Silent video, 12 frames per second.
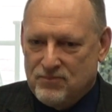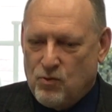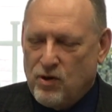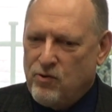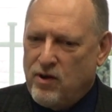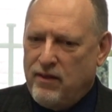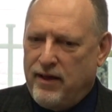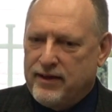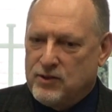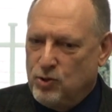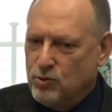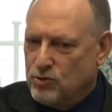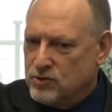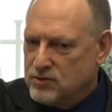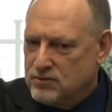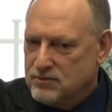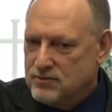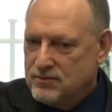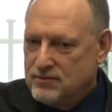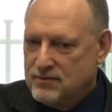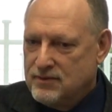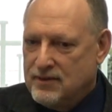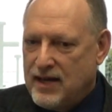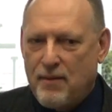what do I like? Tools.
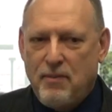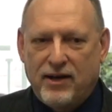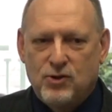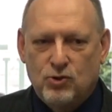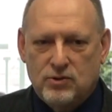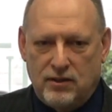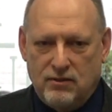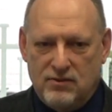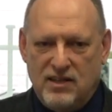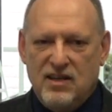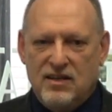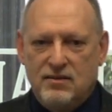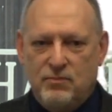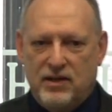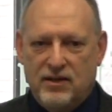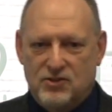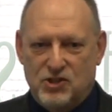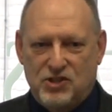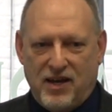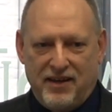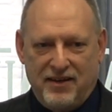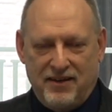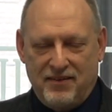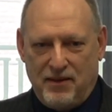I buy tools I don't need because they're
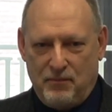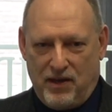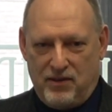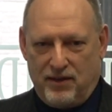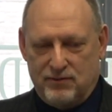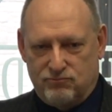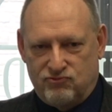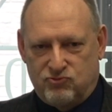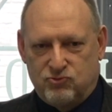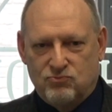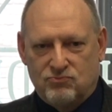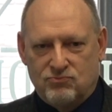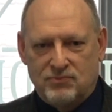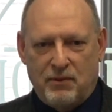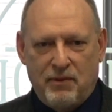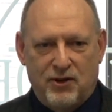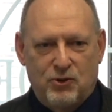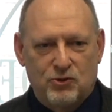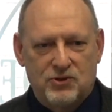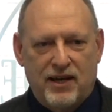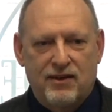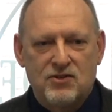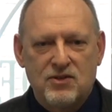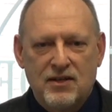shiny and they and they vroom, they make cool
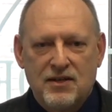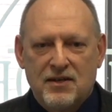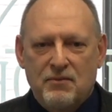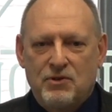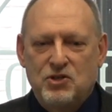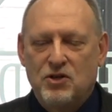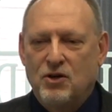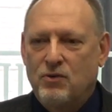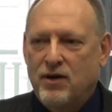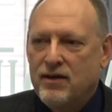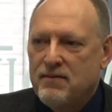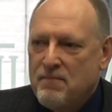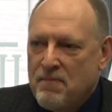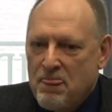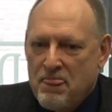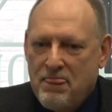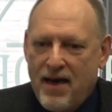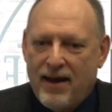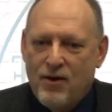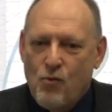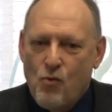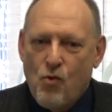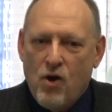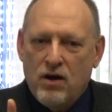sounds. But you know what? Not a
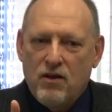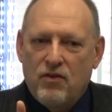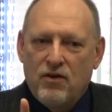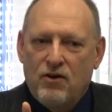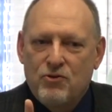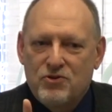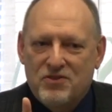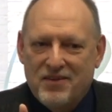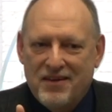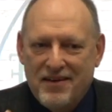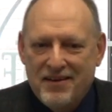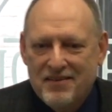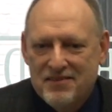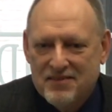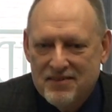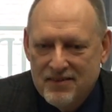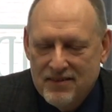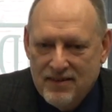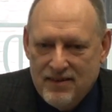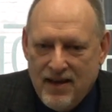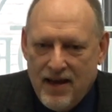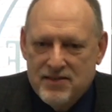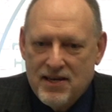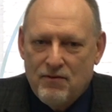one of those things
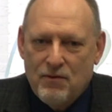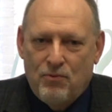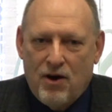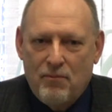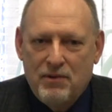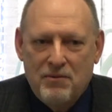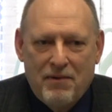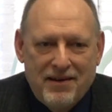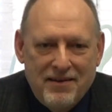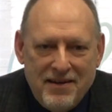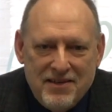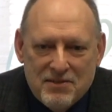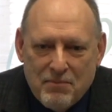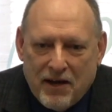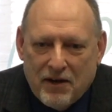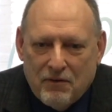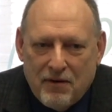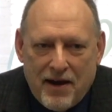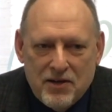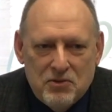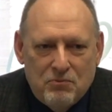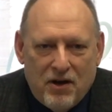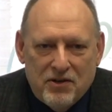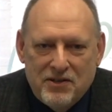has ever brought me to my knees in my garage
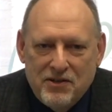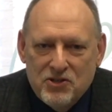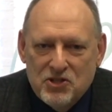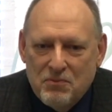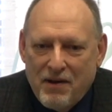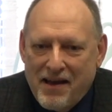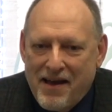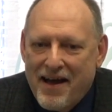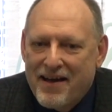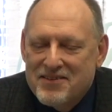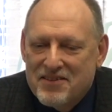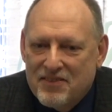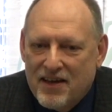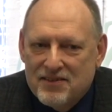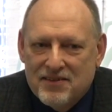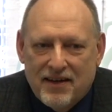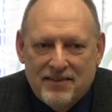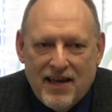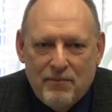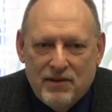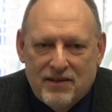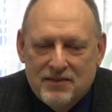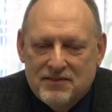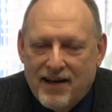and brought tears to my eyes and things like that
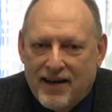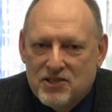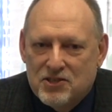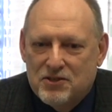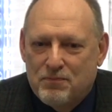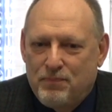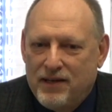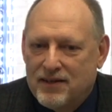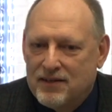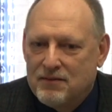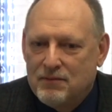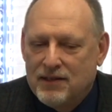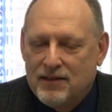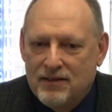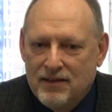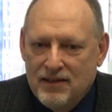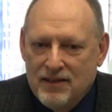because God's speaking to me.